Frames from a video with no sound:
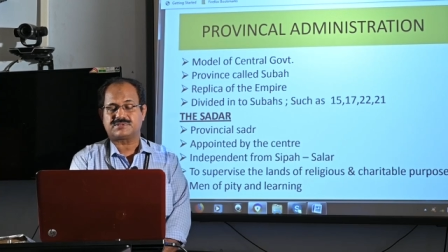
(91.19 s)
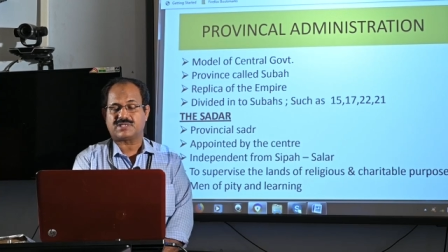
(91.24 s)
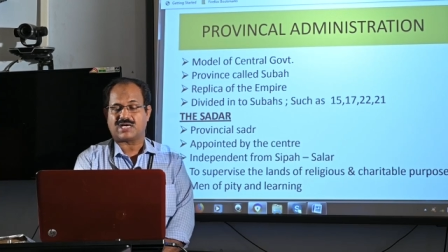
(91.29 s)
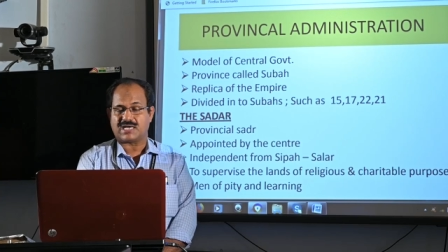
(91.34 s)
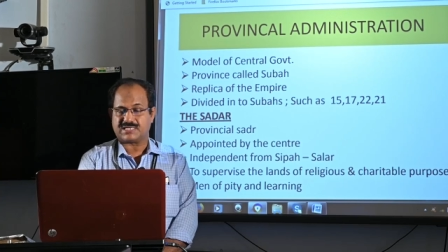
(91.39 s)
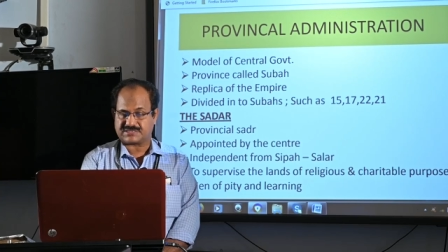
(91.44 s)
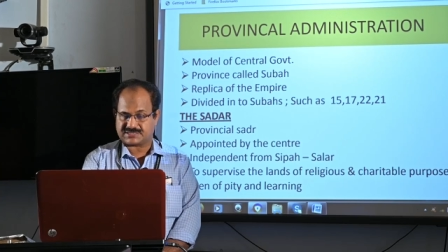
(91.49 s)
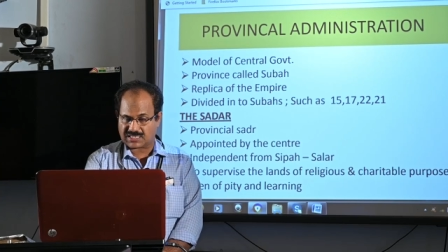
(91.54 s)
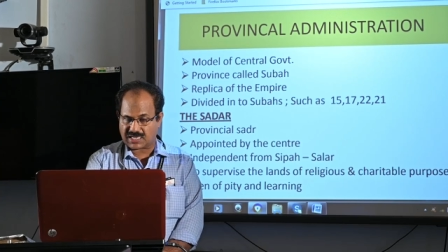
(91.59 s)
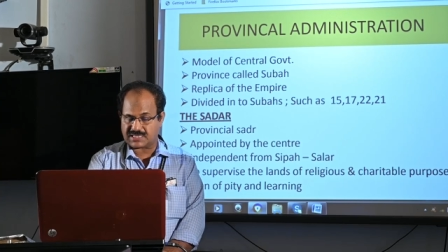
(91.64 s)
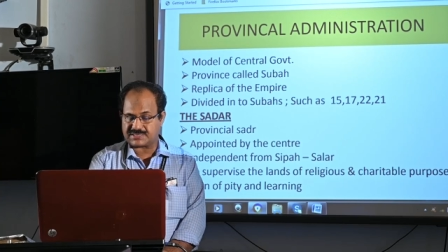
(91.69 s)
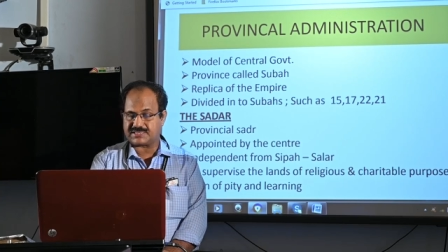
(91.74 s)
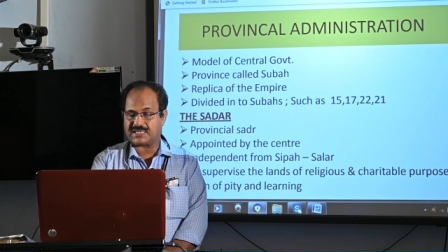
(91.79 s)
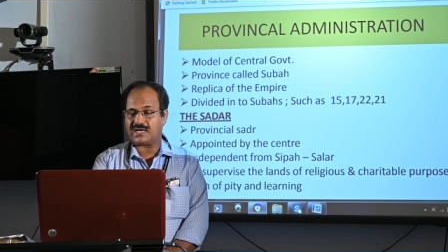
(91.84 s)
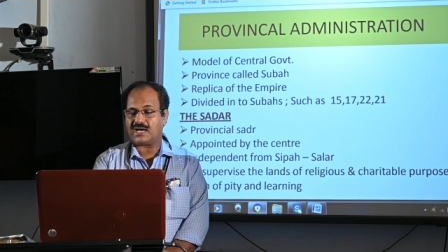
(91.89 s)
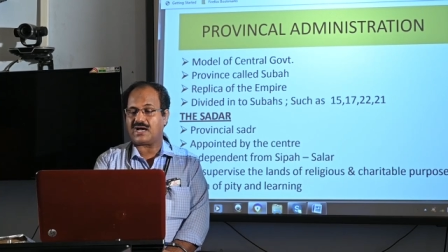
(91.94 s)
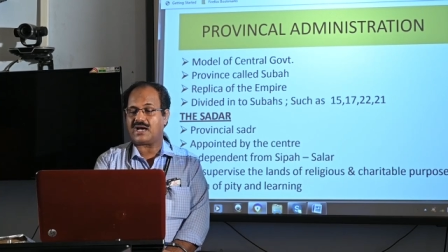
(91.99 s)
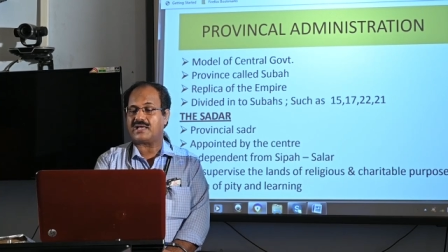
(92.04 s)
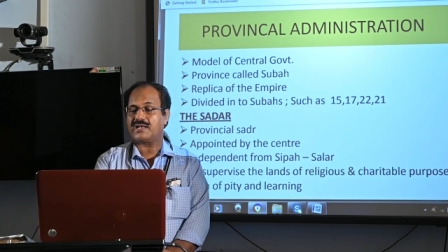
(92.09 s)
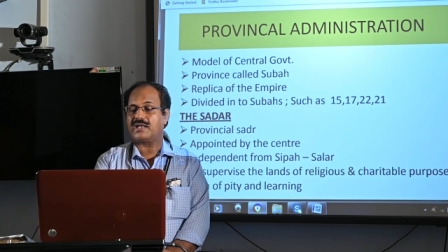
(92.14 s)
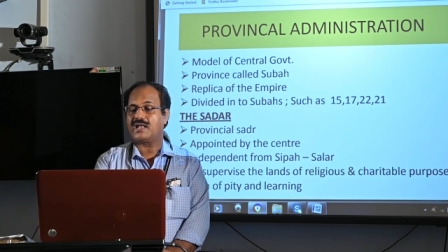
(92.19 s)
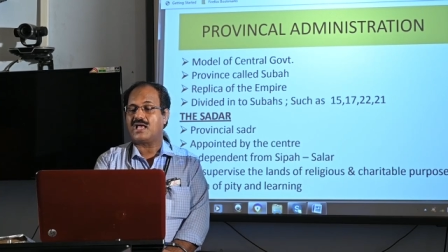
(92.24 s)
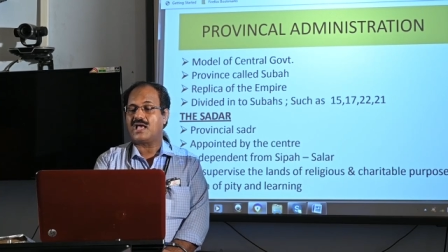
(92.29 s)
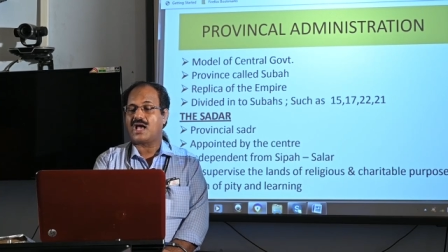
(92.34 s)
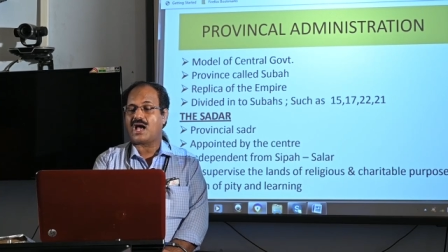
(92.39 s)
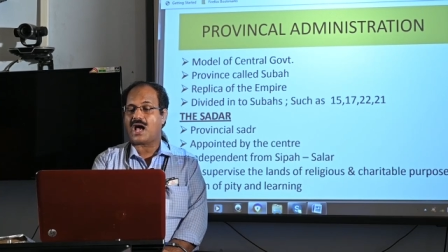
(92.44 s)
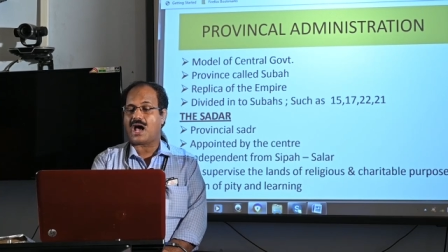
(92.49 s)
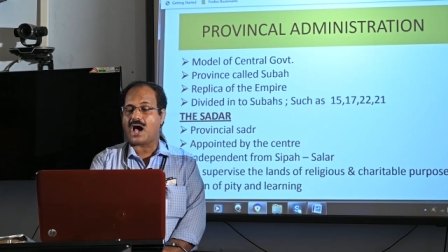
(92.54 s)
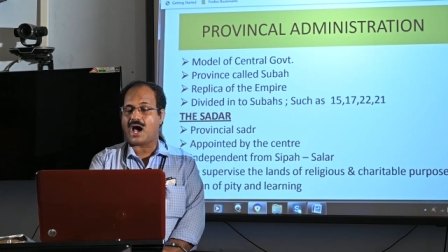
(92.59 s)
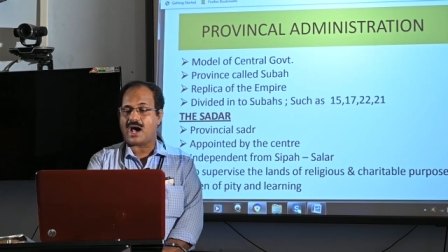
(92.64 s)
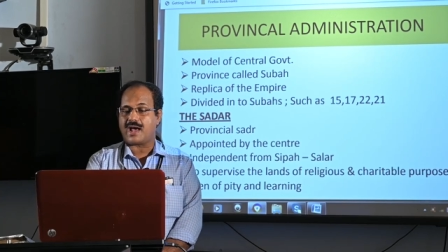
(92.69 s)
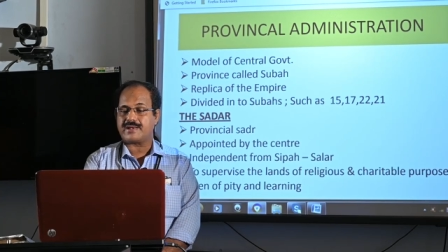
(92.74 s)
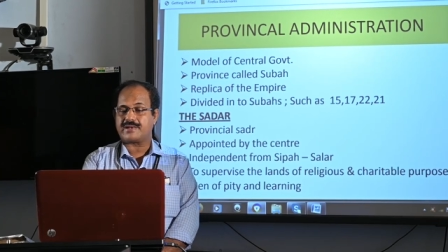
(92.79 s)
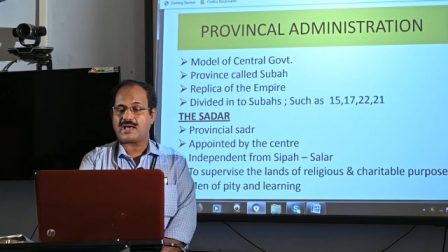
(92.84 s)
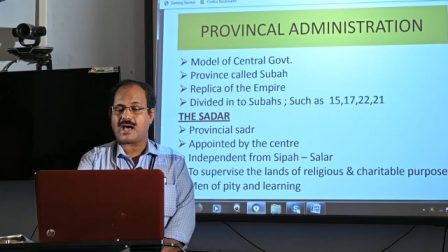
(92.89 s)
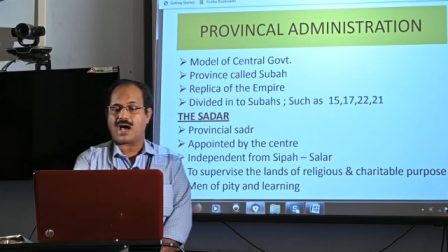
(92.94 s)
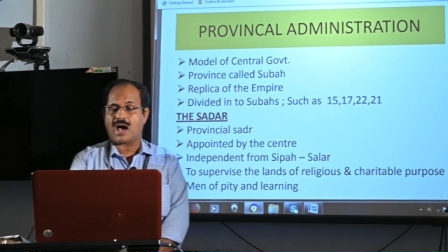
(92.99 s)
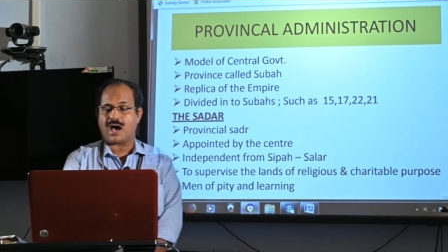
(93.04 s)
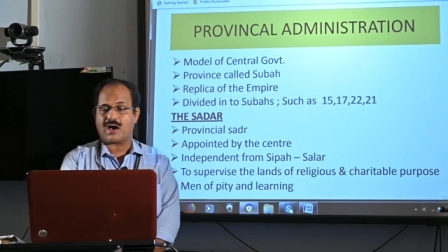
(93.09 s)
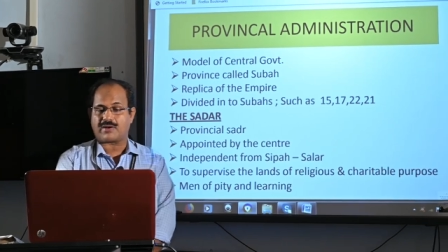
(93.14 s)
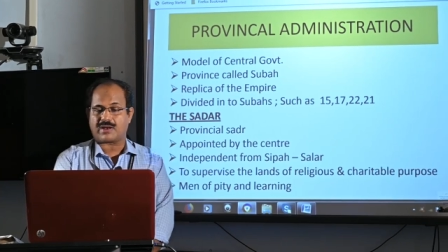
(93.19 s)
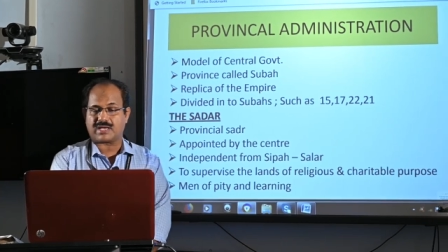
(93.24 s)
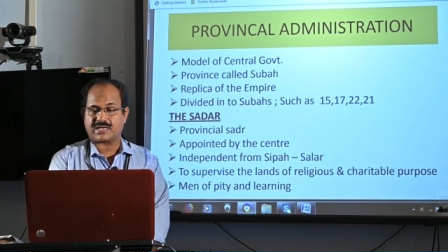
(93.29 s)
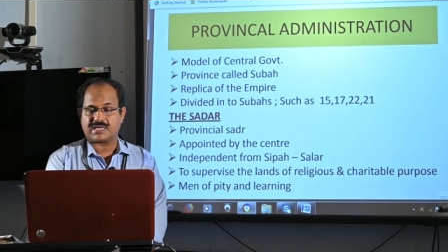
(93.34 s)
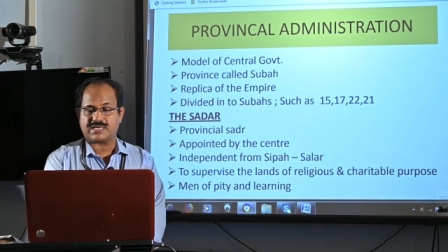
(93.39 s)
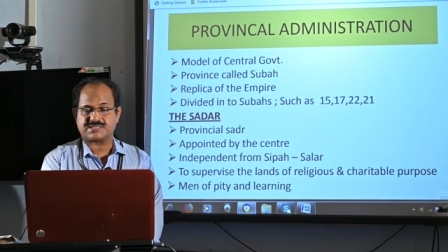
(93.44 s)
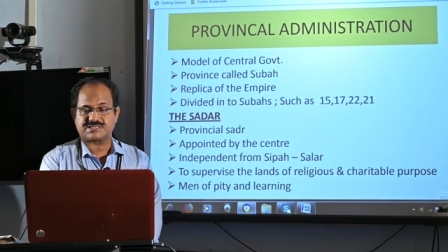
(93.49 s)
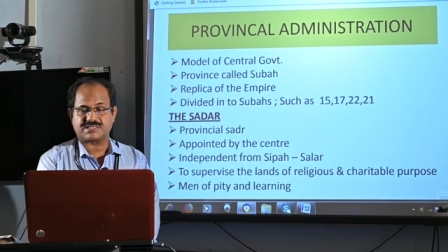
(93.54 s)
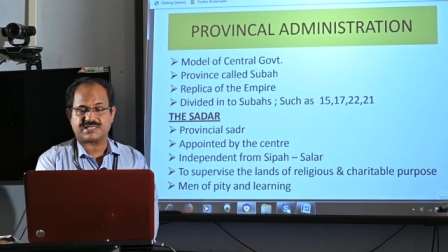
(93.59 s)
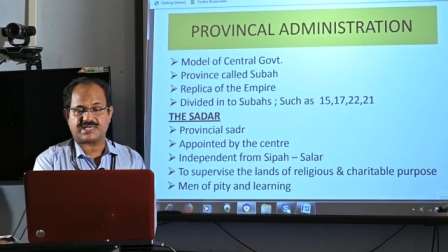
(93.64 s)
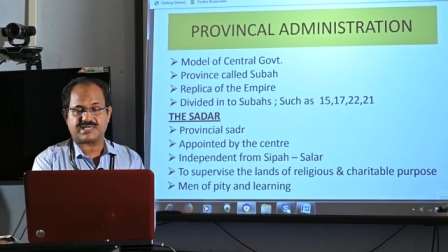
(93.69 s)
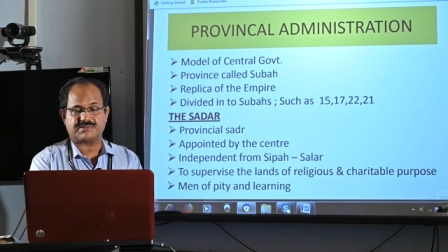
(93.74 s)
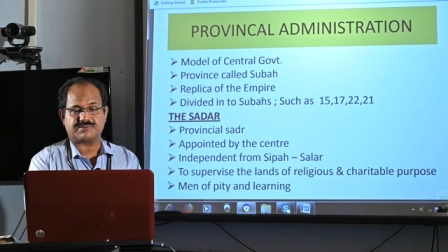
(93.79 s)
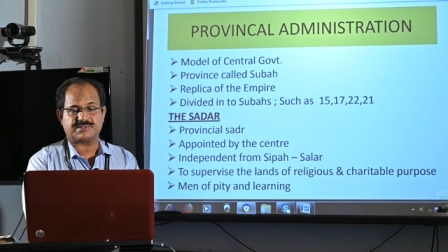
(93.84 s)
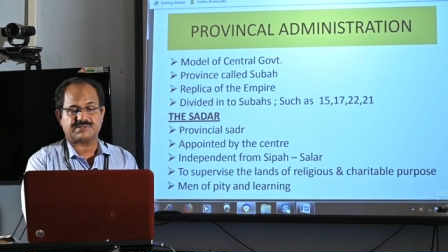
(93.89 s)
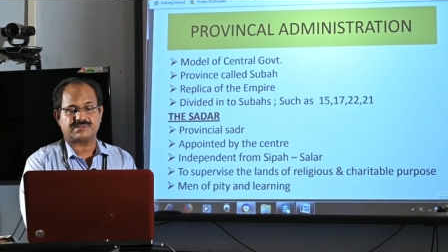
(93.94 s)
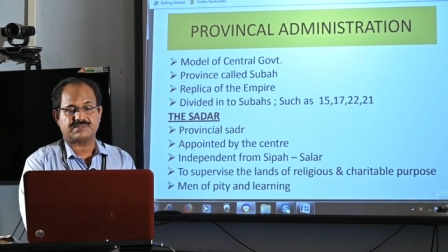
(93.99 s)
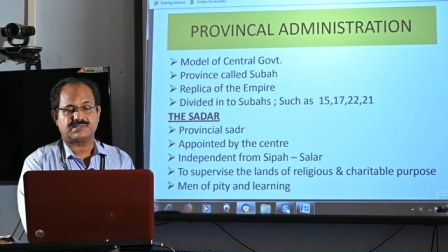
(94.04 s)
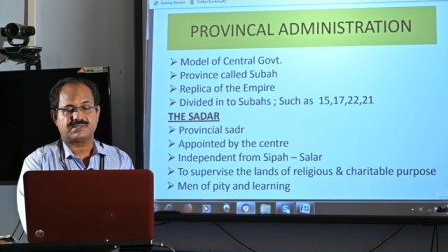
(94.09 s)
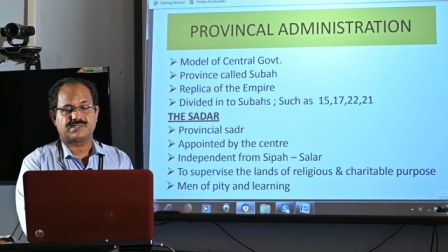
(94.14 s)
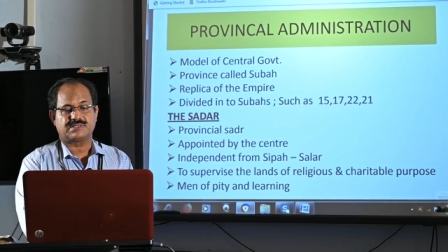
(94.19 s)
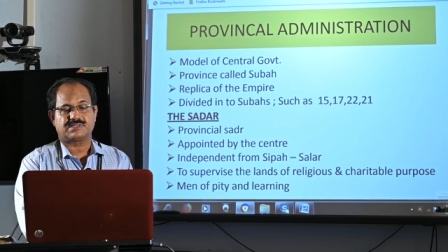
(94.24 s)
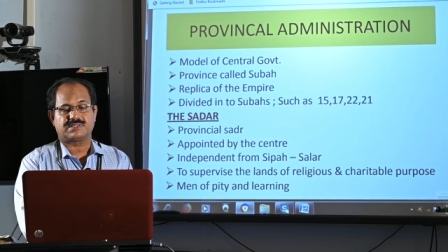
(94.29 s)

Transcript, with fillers: and Shah Jahan and Aurangzeb,